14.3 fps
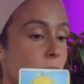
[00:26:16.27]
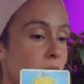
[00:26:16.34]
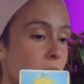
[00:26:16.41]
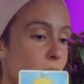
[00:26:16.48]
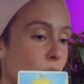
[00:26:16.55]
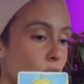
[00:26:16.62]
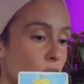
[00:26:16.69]

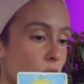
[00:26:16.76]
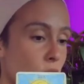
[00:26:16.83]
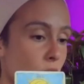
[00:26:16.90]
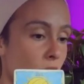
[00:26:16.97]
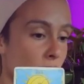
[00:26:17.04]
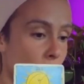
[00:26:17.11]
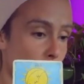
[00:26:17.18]
be able
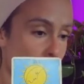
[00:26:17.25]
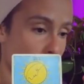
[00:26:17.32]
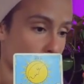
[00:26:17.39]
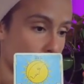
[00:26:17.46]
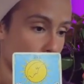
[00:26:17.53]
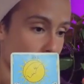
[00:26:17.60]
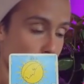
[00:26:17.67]
to
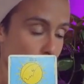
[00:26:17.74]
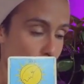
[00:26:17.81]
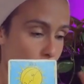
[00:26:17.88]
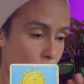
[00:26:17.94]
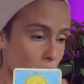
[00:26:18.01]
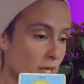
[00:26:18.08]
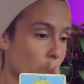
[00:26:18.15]

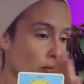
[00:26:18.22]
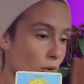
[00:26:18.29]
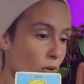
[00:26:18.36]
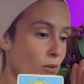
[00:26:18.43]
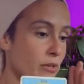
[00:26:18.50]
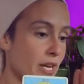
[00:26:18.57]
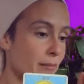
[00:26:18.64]

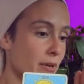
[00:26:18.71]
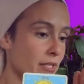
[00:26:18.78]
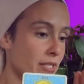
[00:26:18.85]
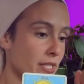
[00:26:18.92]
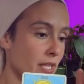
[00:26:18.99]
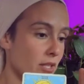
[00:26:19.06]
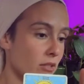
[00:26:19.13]
reprogram
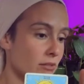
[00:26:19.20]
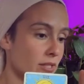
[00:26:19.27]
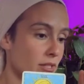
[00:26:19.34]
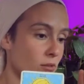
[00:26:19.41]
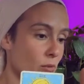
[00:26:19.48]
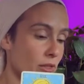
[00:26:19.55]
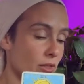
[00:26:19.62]

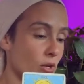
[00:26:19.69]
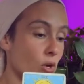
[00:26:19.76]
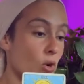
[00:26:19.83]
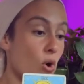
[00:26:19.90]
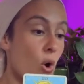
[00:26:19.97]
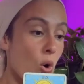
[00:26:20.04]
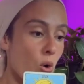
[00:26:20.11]
ourselves with the
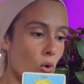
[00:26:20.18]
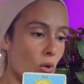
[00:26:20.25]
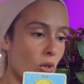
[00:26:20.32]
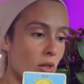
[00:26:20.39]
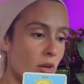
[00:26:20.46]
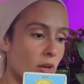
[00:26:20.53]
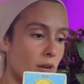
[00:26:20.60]

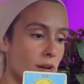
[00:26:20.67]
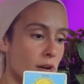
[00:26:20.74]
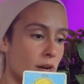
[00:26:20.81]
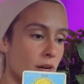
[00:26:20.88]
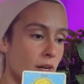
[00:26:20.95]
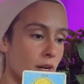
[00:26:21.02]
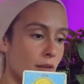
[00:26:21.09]
goal
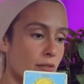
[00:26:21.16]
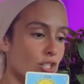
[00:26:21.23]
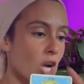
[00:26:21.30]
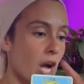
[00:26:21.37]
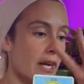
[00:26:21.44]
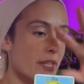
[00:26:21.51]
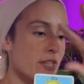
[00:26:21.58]
of
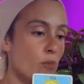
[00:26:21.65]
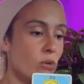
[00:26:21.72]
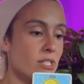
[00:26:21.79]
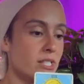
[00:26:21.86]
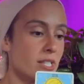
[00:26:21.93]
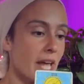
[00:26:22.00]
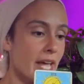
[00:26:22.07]
shining the
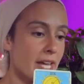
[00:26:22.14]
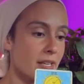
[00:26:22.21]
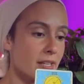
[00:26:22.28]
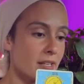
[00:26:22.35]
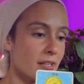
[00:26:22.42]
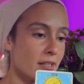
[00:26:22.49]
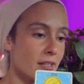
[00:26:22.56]
most
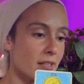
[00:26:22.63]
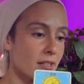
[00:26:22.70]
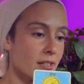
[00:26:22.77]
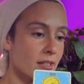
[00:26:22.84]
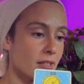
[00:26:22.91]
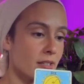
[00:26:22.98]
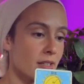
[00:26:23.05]
light
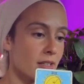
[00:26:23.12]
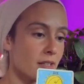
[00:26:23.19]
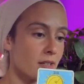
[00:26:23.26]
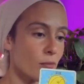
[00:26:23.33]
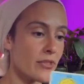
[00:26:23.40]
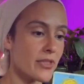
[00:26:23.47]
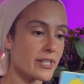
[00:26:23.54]

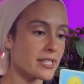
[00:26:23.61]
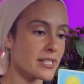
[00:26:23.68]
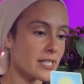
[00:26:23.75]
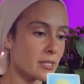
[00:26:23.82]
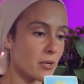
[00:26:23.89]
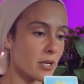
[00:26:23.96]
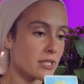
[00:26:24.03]
with this
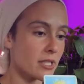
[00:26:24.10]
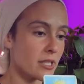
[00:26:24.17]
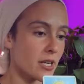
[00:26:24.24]
next part to